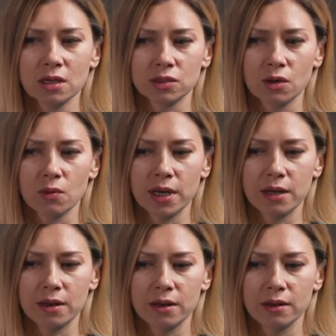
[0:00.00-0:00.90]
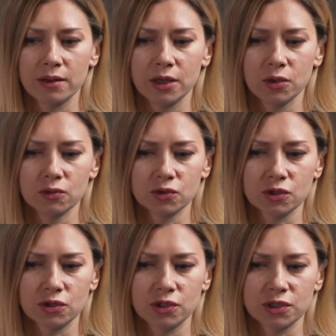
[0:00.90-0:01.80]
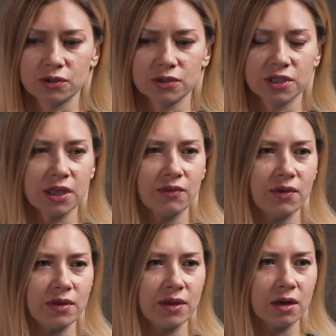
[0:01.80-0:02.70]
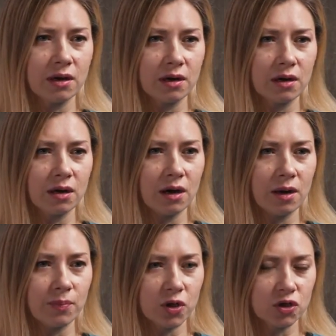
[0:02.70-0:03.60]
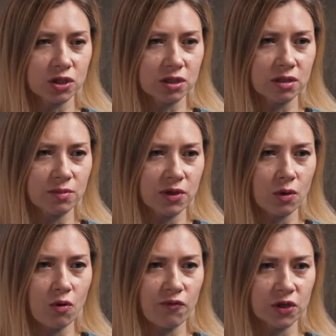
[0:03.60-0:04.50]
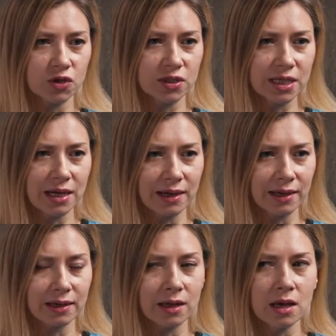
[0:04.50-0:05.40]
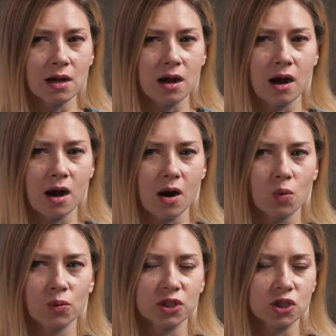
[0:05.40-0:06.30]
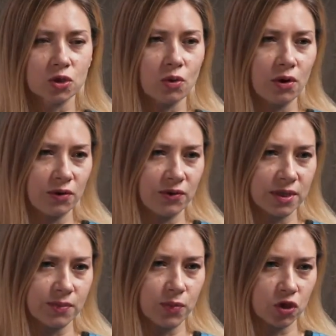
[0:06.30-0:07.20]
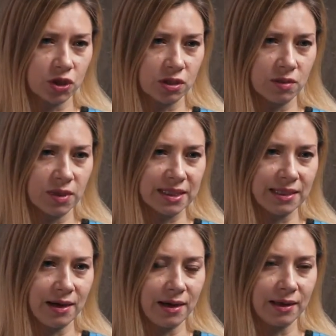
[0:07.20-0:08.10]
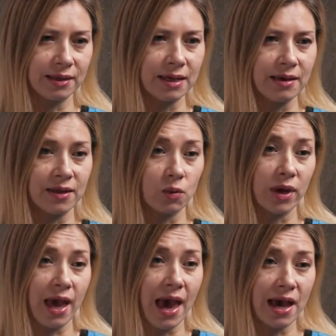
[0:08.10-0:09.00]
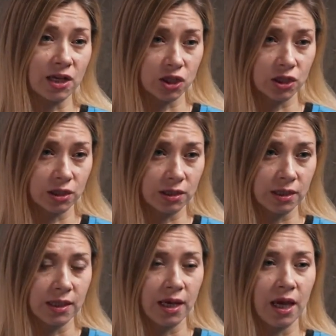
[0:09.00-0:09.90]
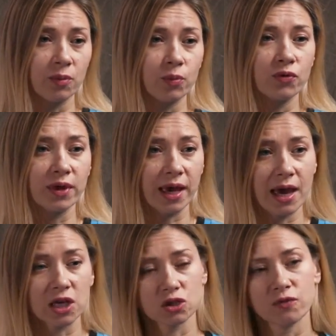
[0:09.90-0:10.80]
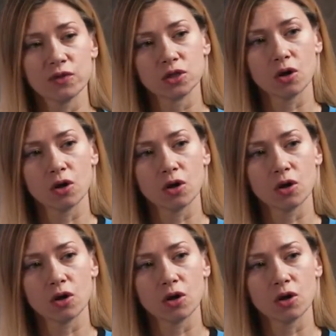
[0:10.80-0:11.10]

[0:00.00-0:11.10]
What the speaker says: So when the user is receiving their purchase agreement, the offer to sign, we store this purchase agreement sign, then we hash it, and put the hash of the